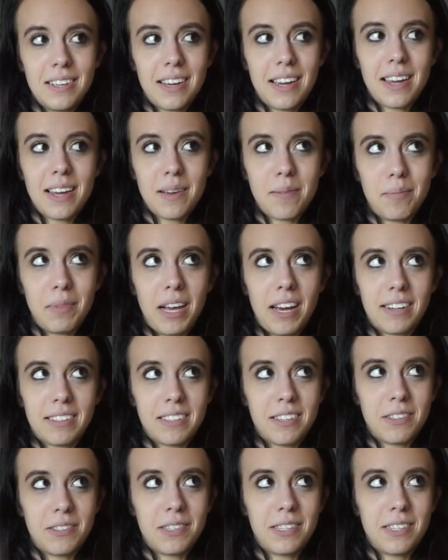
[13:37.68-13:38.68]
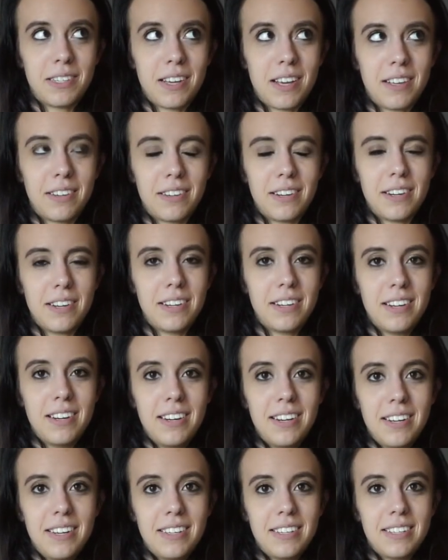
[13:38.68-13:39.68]
I am lactose intolerant.
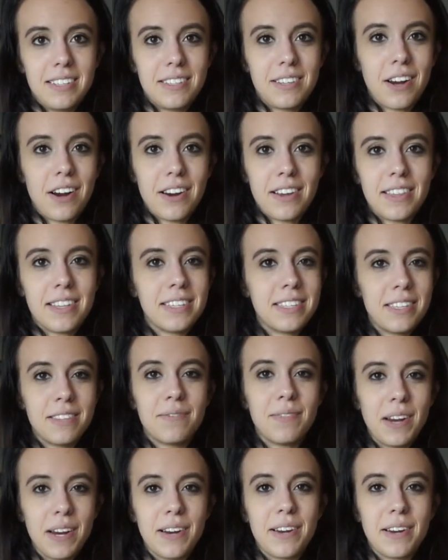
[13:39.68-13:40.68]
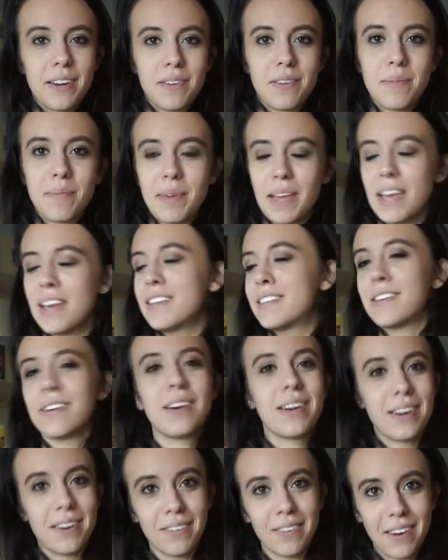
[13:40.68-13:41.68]
Sorry, this is very new to me, so
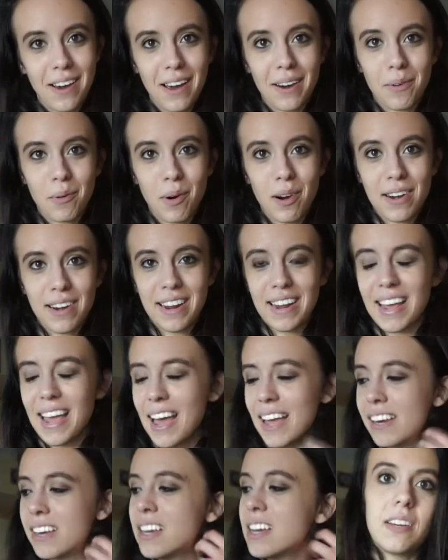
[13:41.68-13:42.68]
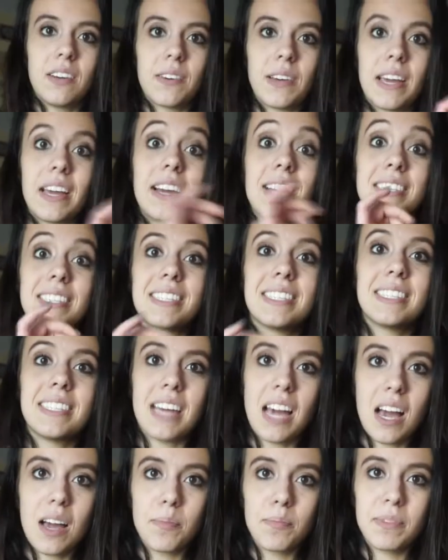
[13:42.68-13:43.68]
I don't know how to word it yet. Okay, I
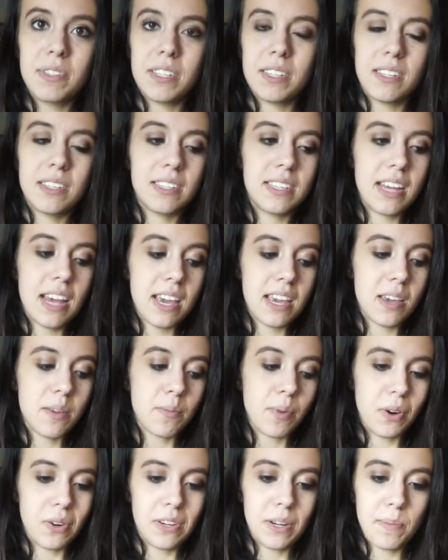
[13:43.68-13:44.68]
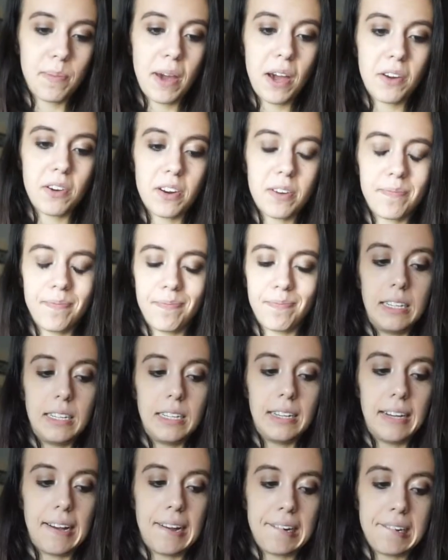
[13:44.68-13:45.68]
stopped taking protein powder
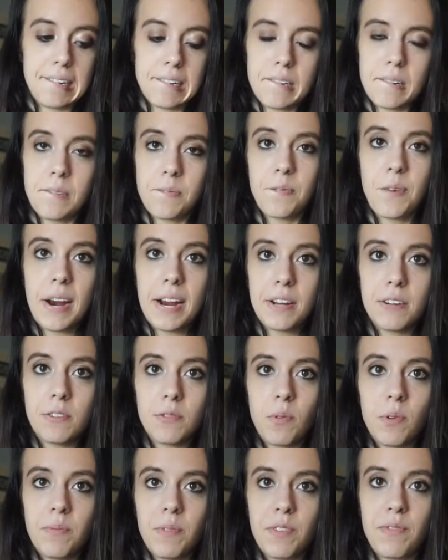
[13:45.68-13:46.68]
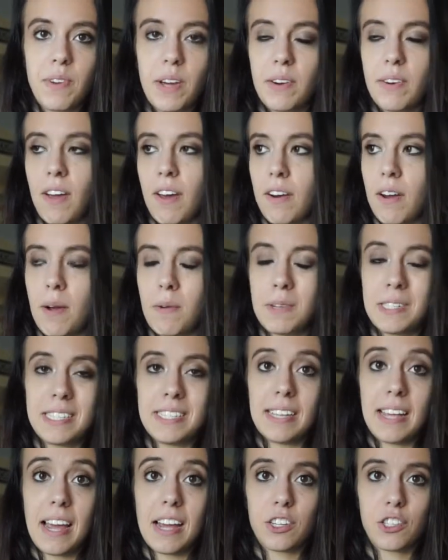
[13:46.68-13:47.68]
around when we found out I was
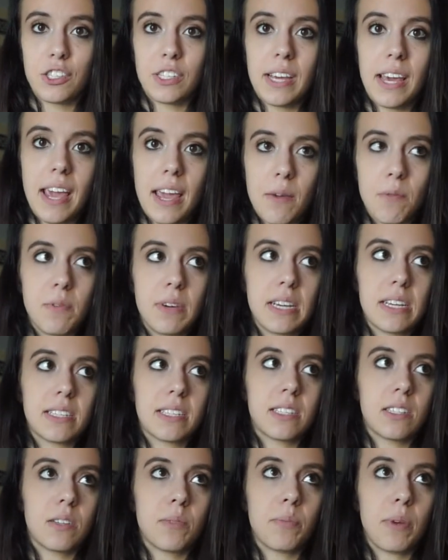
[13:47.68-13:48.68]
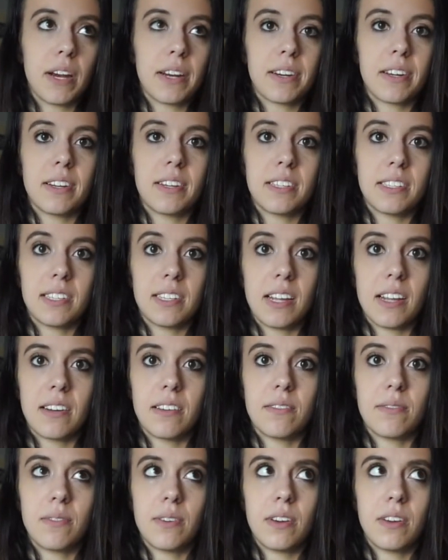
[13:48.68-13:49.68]
actually 8 weeks pregnant instead
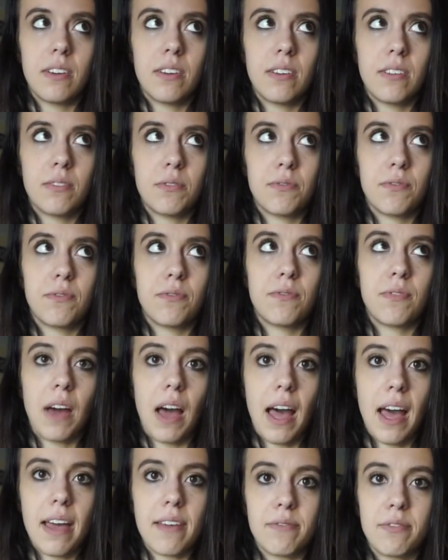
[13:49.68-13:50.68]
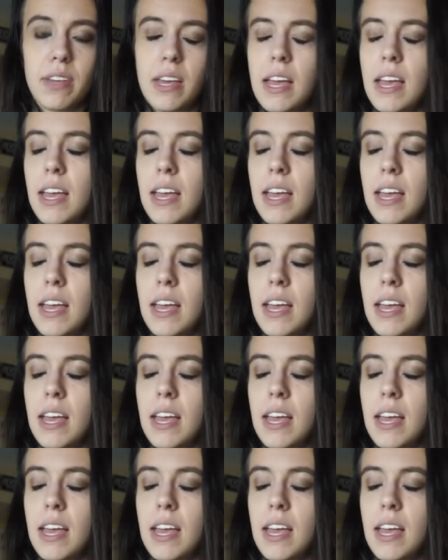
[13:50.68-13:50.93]
of 5.